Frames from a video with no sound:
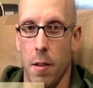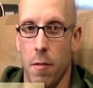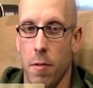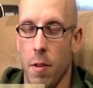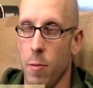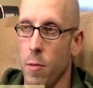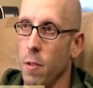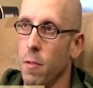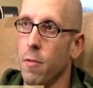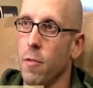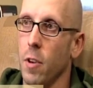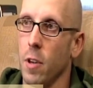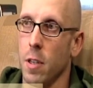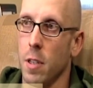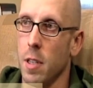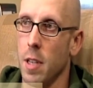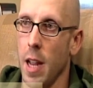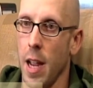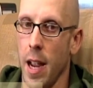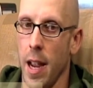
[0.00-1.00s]
from the
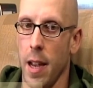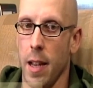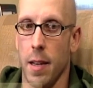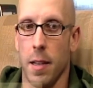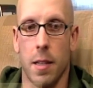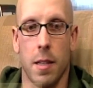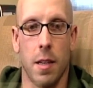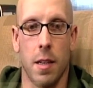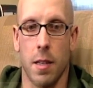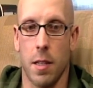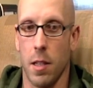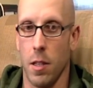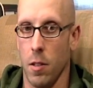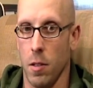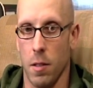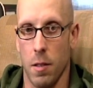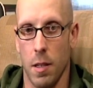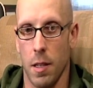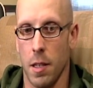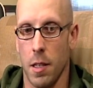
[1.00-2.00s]
first day and until
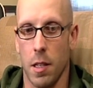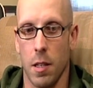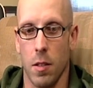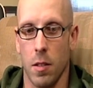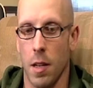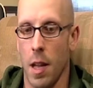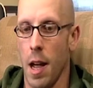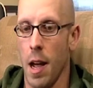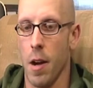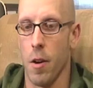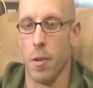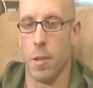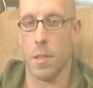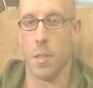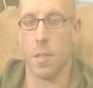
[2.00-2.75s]
until now.